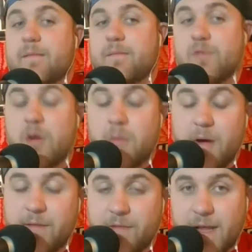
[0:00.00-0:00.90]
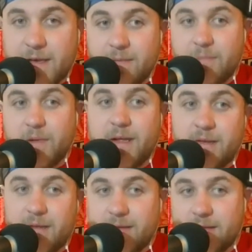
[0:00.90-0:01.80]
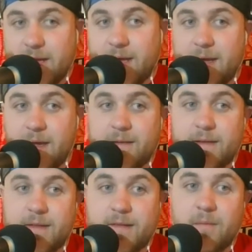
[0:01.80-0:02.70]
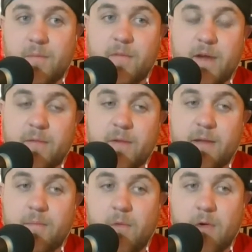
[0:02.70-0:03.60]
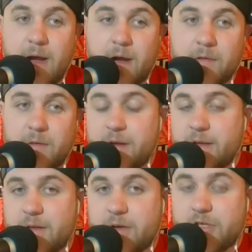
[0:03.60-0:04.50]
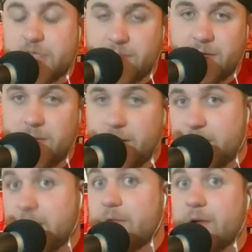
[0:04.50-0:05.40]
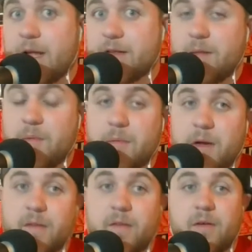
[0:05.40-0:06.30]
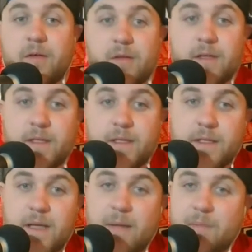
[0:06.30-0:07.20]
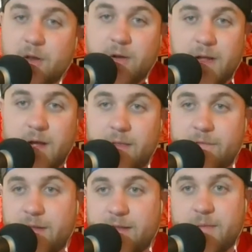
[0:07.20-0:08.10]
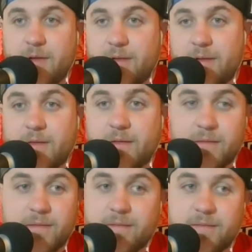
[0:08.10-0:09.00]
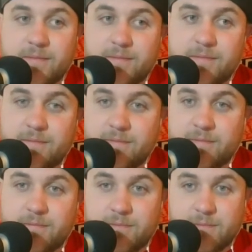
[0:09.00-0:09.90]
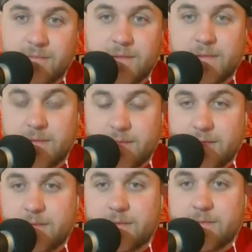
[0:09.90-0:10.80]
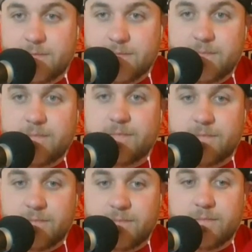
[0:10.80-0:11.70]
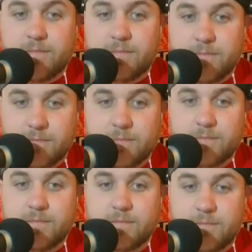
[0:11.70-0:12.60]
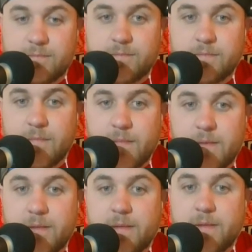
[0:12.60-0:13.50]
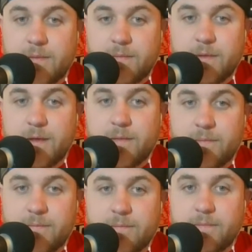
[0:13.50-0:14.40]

promo out of Alexa Bliss, and it's something finally we're getting more out of her, because literally she's been doing nothing for the last couple of months. So I'm literally on the fence about this. And that's why I'm okay with, she should defend it. She hasn't defended it since October. So get your ass in the fucking ring.